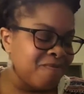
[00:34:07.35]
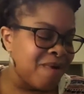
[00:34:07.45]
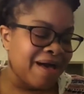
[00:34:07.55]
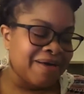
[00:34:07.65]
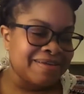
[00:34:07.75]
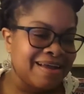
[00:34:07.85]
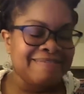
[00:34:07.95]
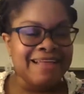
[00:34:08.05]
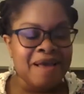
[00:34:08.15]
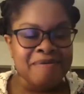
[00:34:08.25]
Wow,
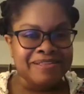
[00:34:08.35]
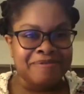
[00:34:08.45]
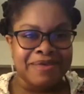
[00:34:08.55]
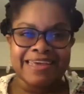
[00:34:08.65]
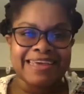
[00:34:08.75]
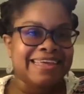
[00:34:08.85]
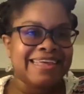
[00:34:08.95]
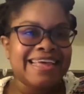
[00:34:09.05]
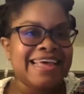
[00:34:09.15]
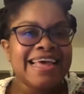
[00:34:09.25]
every time you speak,
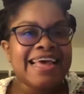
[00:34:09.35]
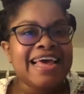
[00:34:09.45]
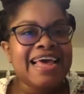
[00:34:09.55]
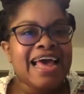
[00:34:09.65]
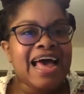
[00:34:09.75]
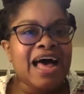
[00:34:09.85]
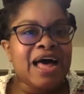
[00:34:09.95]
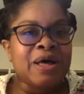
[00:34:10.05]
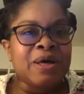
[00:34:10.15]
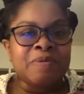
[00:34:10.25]

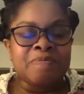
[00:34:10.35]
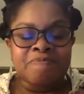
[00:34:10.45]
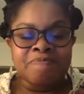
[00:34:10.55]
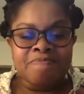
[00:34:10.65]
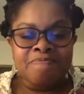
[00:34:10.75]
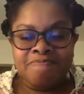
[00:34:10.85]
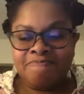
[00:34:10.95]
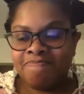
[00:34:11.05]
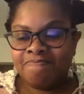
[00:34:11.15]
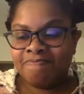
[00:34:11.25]

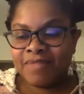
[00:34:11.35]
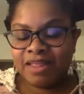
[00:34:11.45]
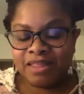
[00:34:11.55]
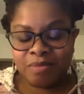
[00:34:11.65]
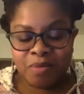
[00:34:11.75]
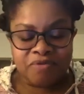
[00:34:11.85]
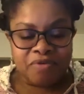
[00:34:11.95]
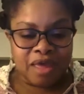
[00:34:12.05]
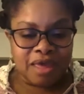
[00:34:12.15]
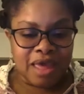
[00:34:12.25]
it's
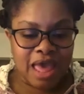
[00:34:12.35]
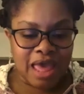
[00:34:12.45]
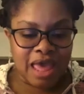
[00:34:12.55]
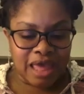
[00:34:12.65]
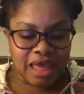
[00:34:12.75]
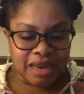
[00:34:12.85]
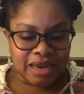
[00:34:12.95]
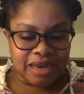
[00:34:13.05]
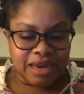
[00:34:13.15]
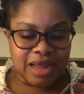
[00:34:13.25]
moving.
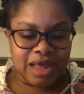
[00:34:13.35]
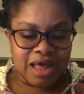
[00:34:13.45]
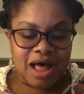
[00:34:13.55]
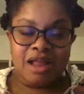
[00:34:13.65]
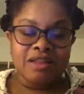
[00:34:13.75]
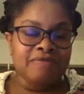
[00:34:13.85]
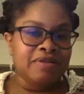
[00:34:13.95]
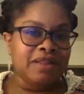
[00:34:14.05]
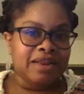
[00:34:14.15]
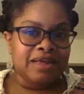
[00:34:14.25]
And all of
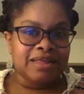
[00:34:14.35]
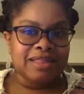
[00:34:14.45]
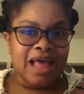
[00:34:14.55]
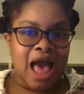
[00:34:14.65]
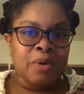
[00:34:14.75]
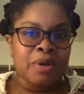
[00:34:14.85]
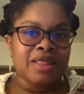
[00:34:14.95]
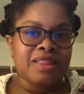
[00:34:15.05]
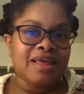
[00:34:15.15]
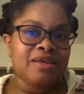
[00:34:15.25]
you ladies, I want
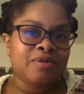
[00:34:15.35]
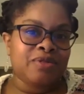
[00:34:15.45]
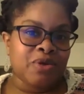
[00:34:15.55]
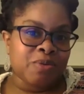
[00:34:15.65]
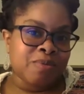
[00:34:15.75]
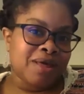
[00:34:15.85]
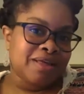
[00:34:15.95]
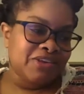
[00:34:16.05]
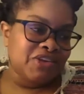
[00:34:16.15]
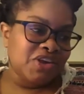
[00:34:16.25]
to thank you so
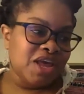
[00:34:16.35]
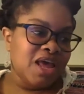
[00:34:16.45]
much.